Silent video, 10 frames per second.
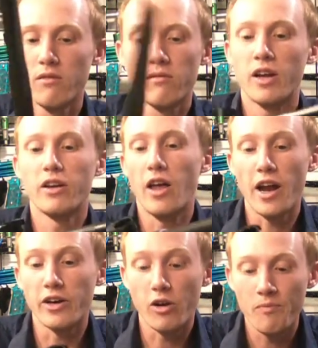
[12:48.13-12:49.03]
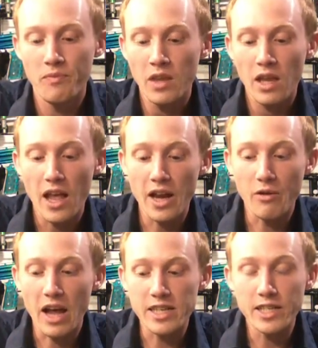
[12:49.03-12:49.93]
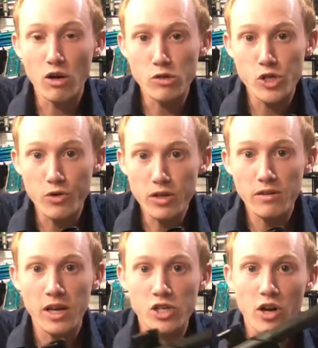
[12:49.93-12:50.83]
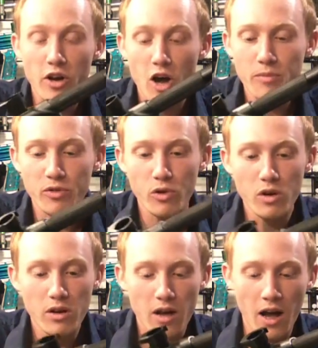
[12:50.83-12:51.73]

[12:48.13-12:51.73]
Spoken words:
I don't know. Anyway, I did go and shoot it. I shot a hopper through it.